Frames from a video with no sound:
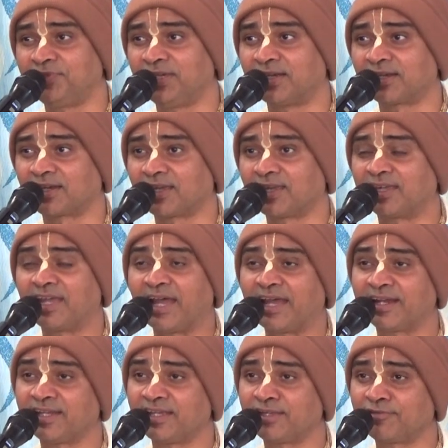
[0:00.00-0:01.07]
we are
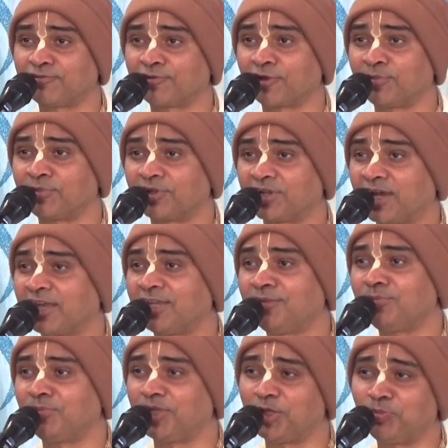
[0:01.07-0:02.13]
carrying from
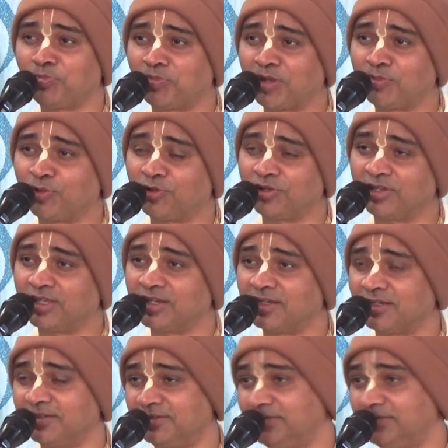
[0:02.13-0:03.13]
time immemorial.